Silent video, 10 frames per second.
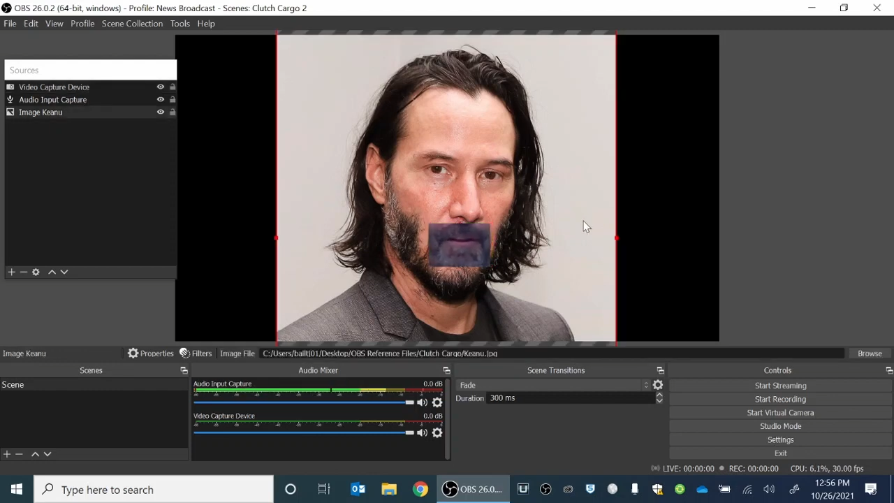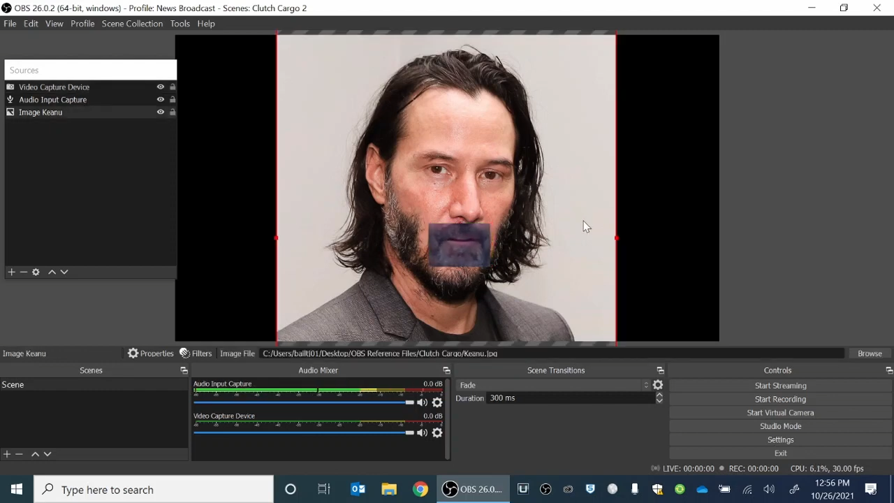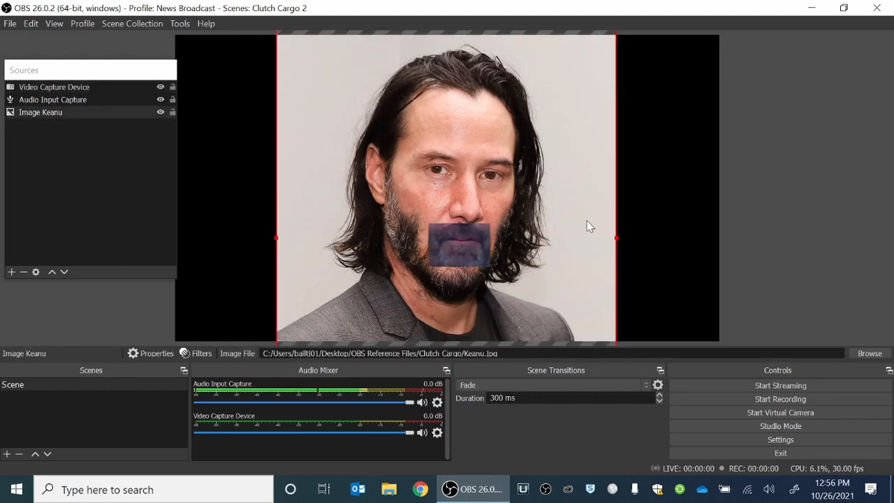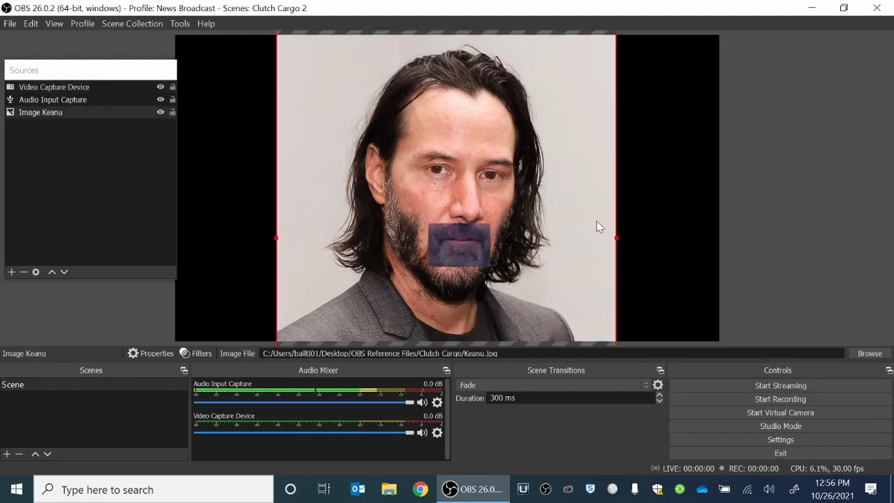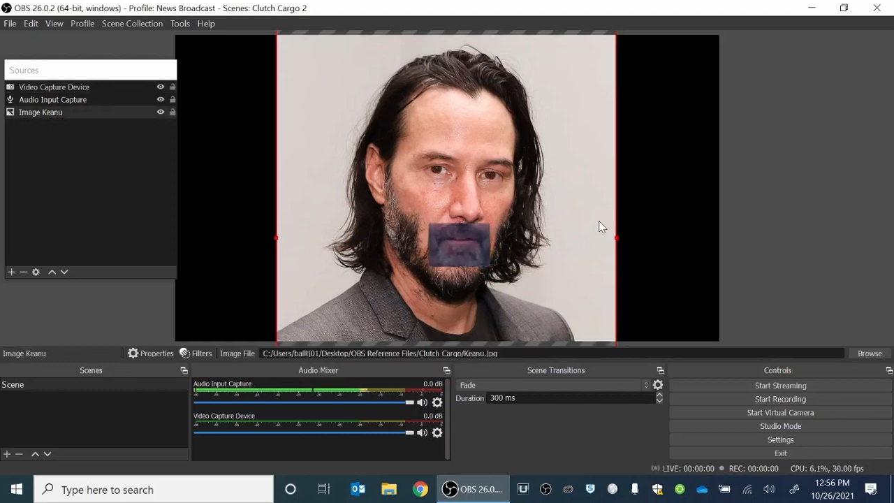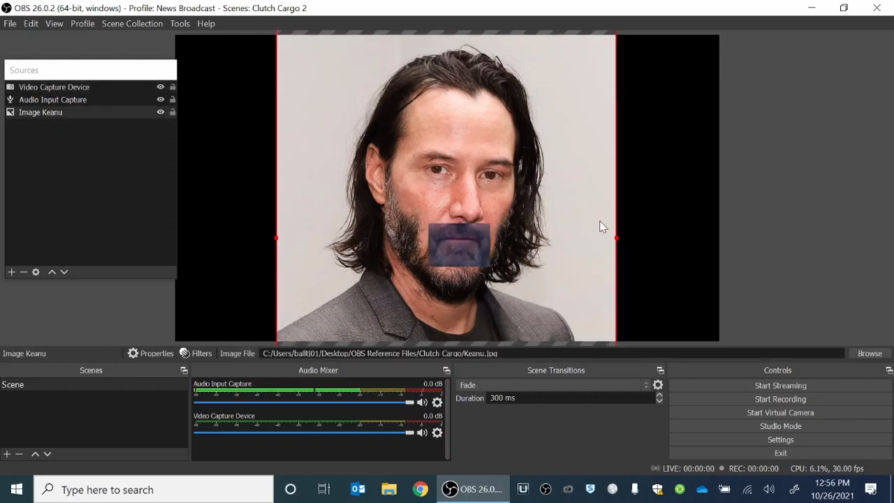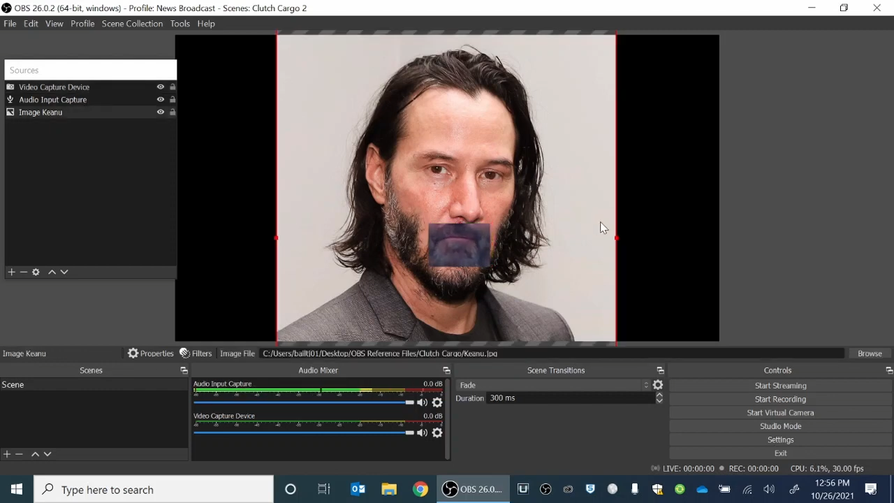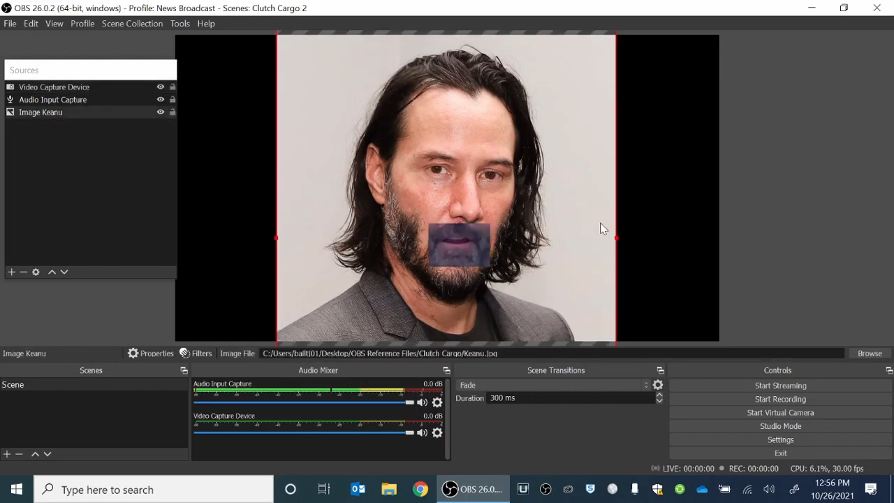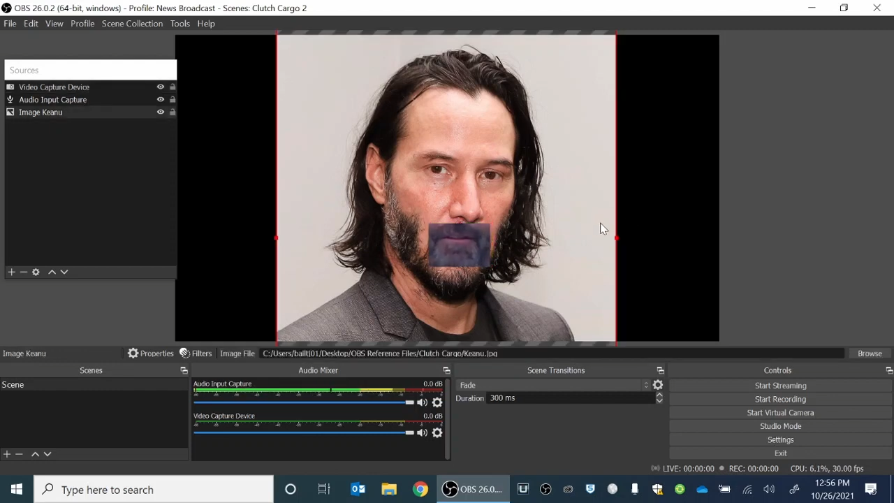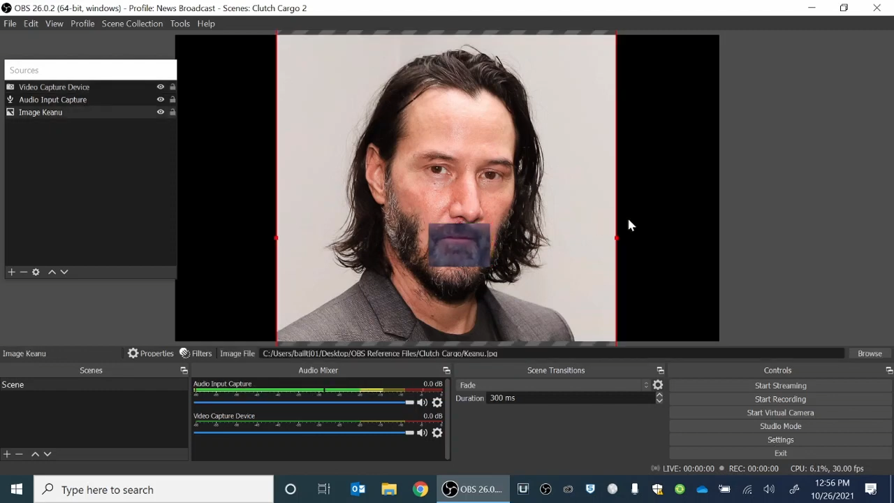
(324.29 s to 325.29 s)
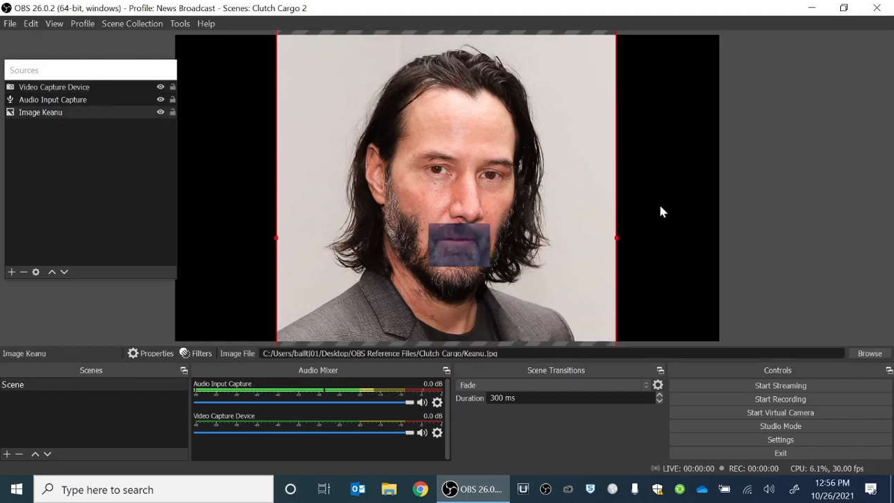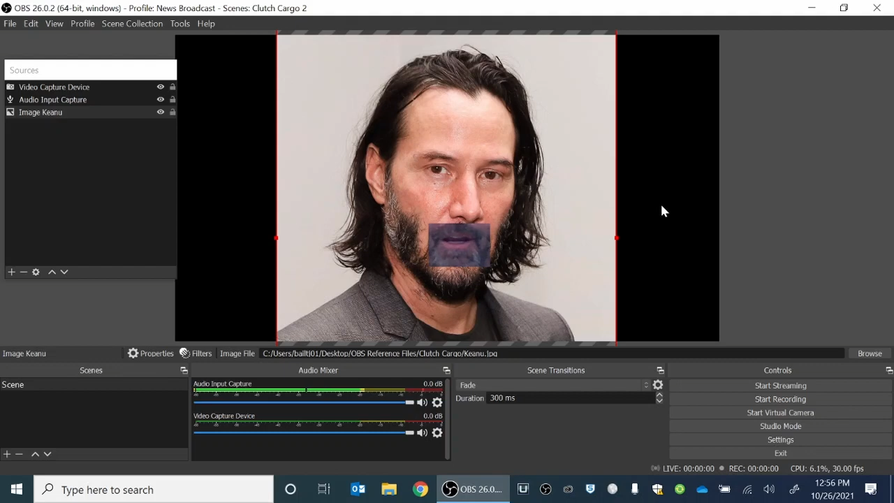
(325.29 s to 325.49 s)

because this is meant to be